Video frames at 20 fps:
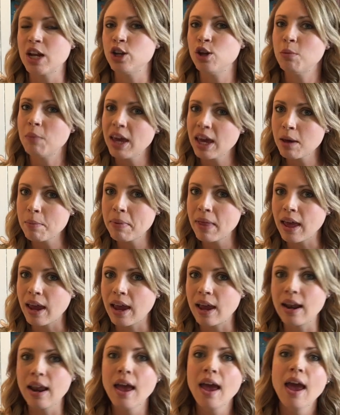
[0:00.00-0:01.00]
and you make a
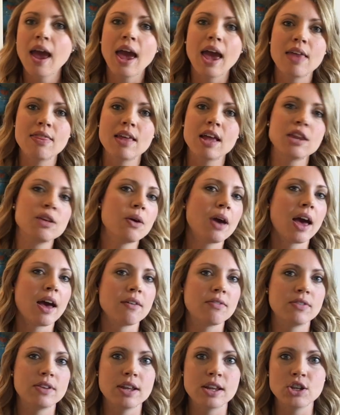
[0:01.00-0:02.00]
plan and then you
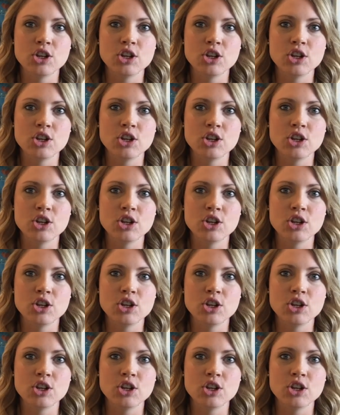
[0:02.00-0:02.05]
have to